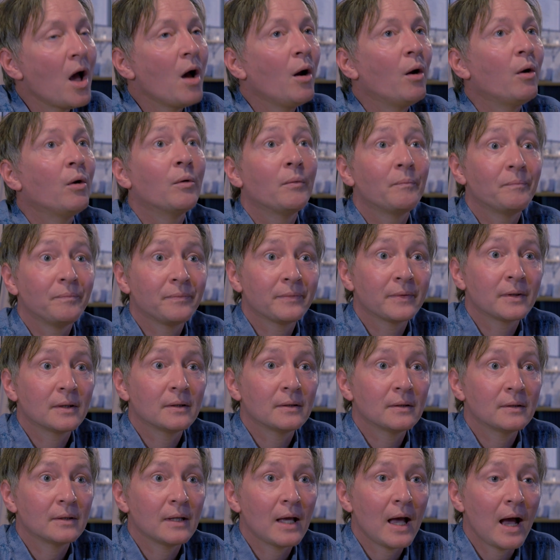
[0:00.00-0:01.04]
initially.
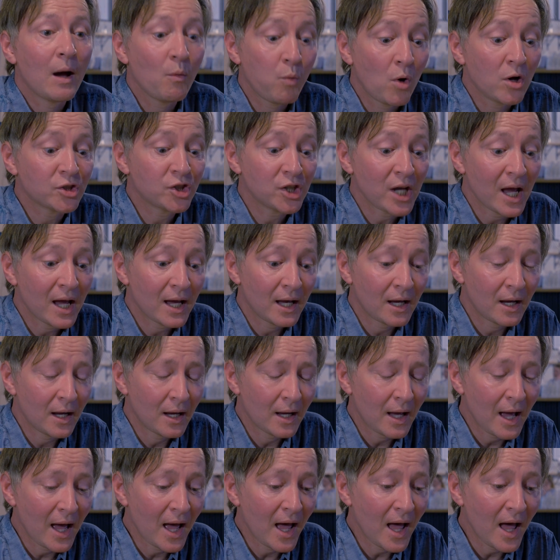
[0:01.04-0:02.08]
I was,
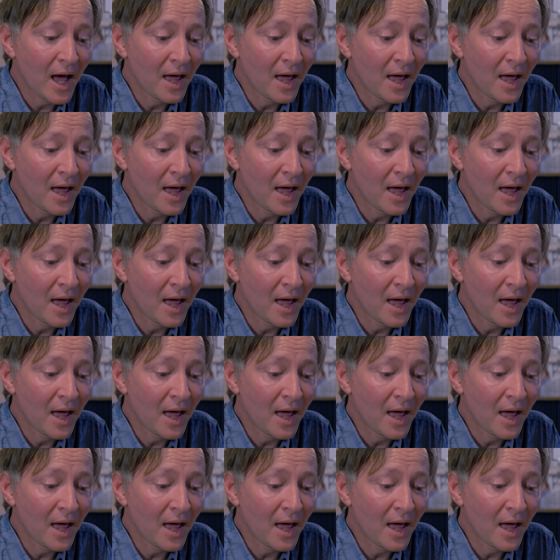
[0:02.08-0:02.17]
yeah.